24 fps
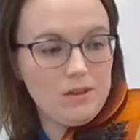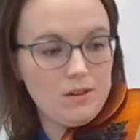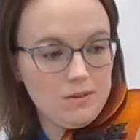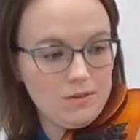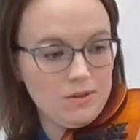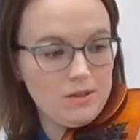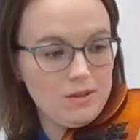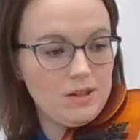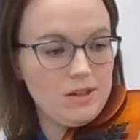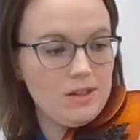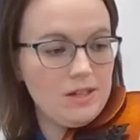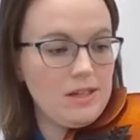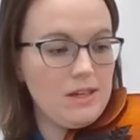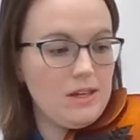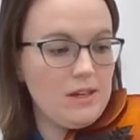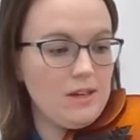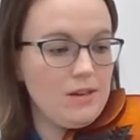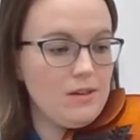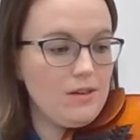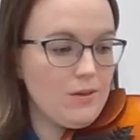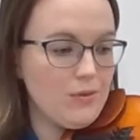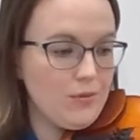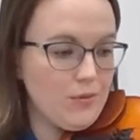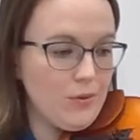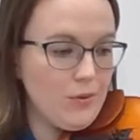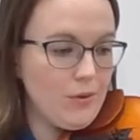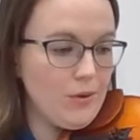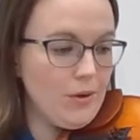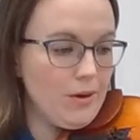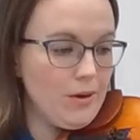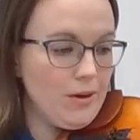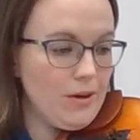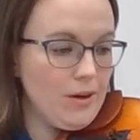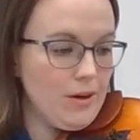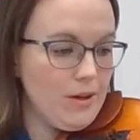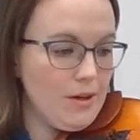3, 4.
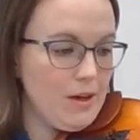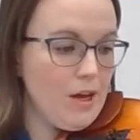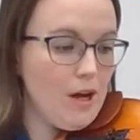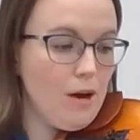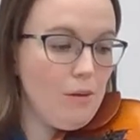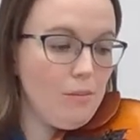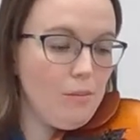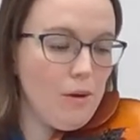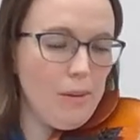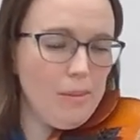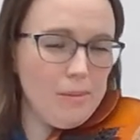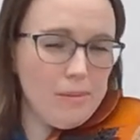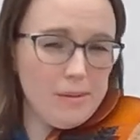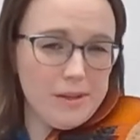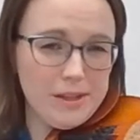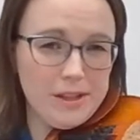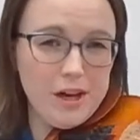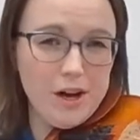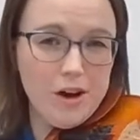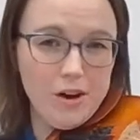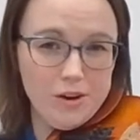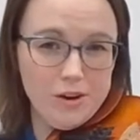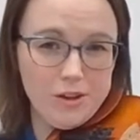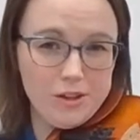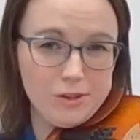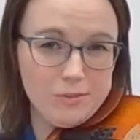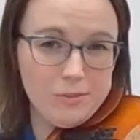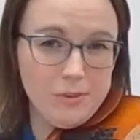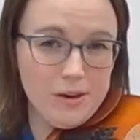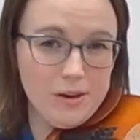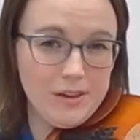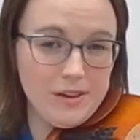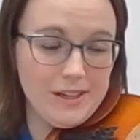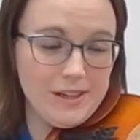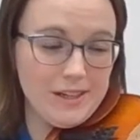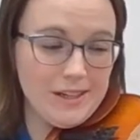Probably the hardest
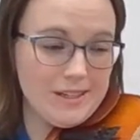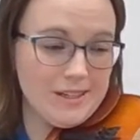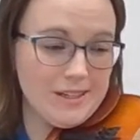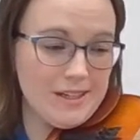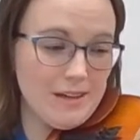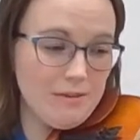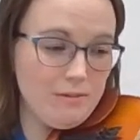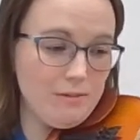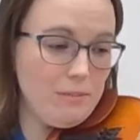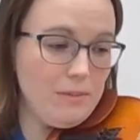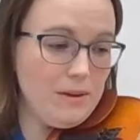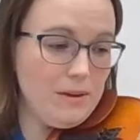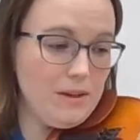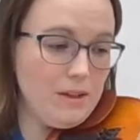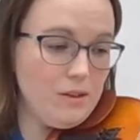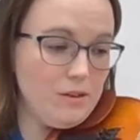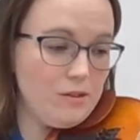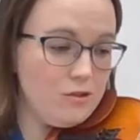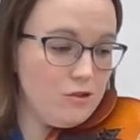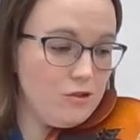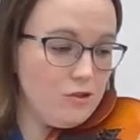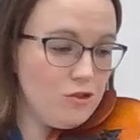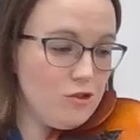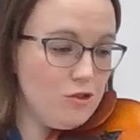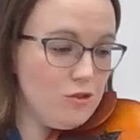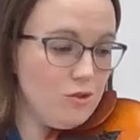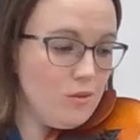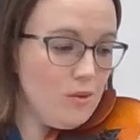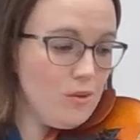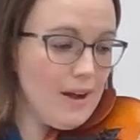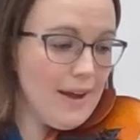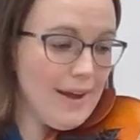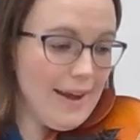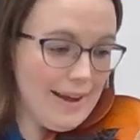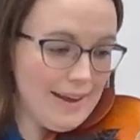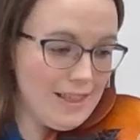part, like I said, will be those
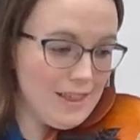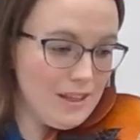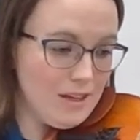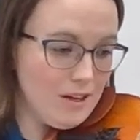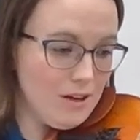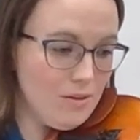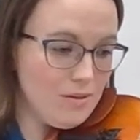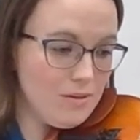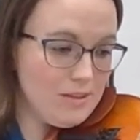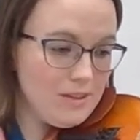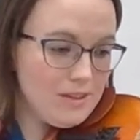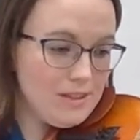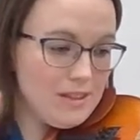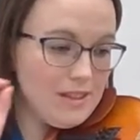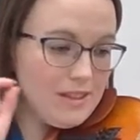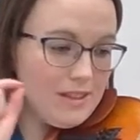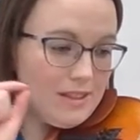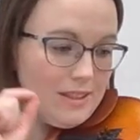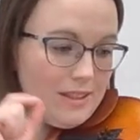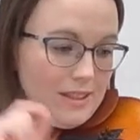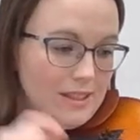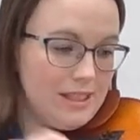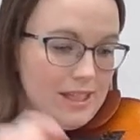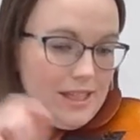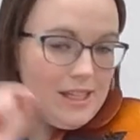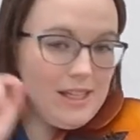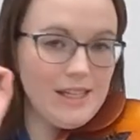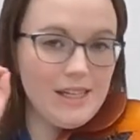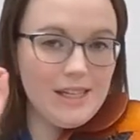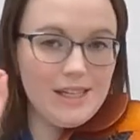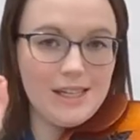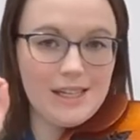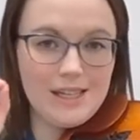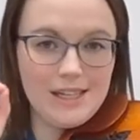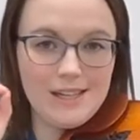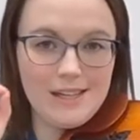2 eighth notes,
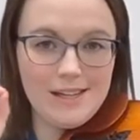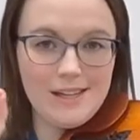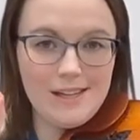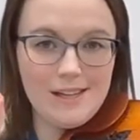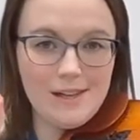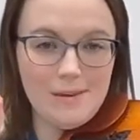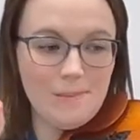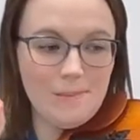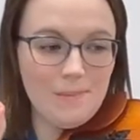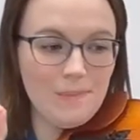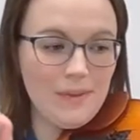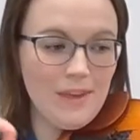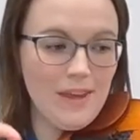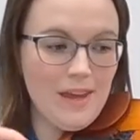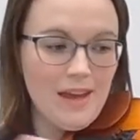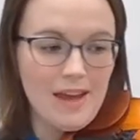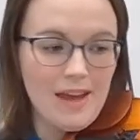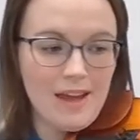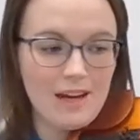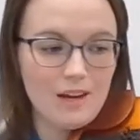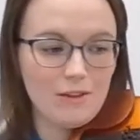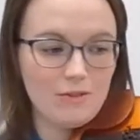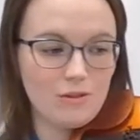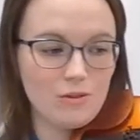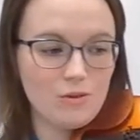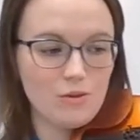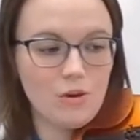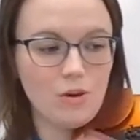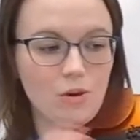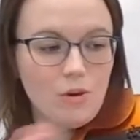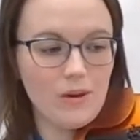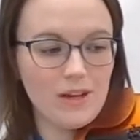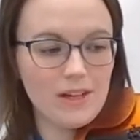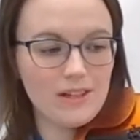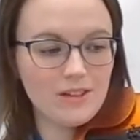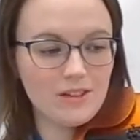D, E, and if you
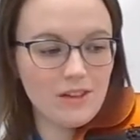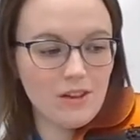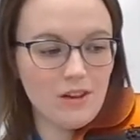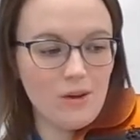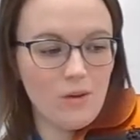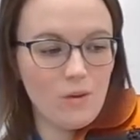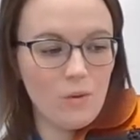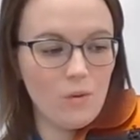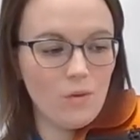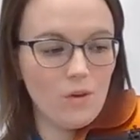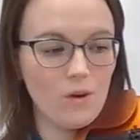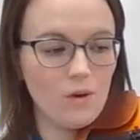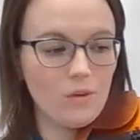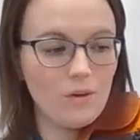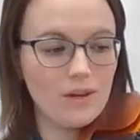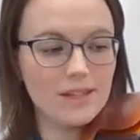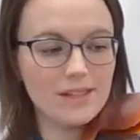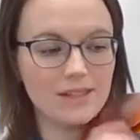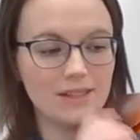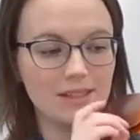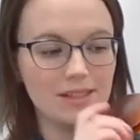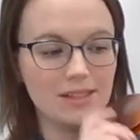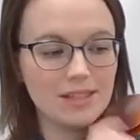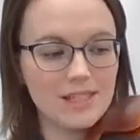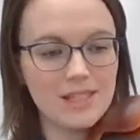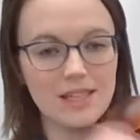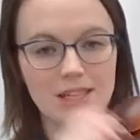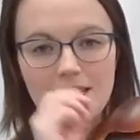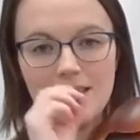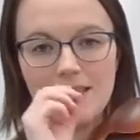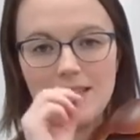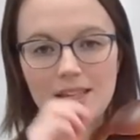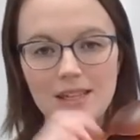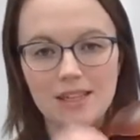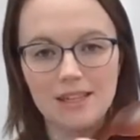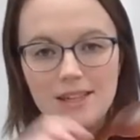go into the whole note, it's
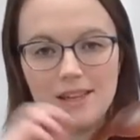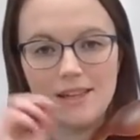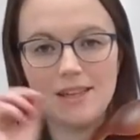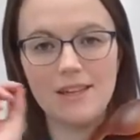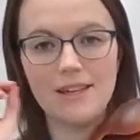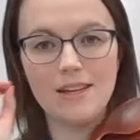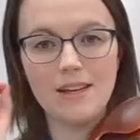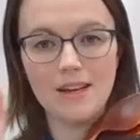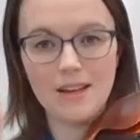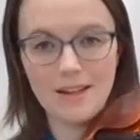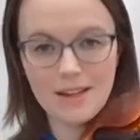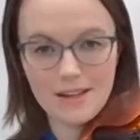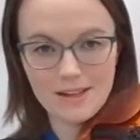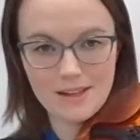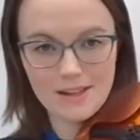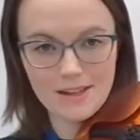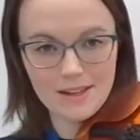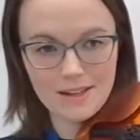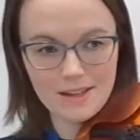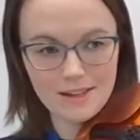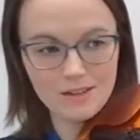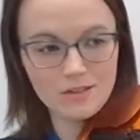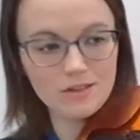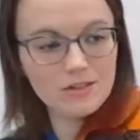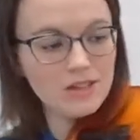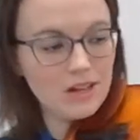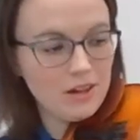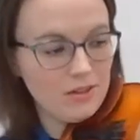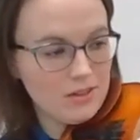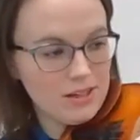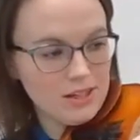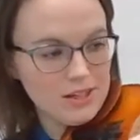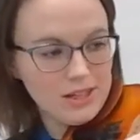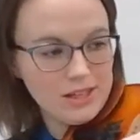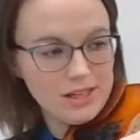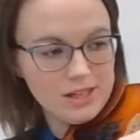D, E, E. It'll sound
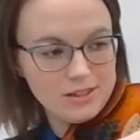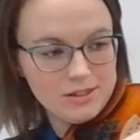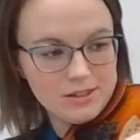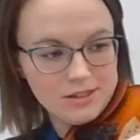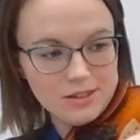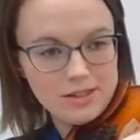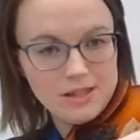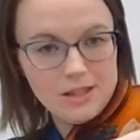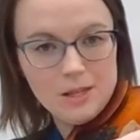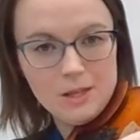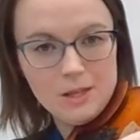like this.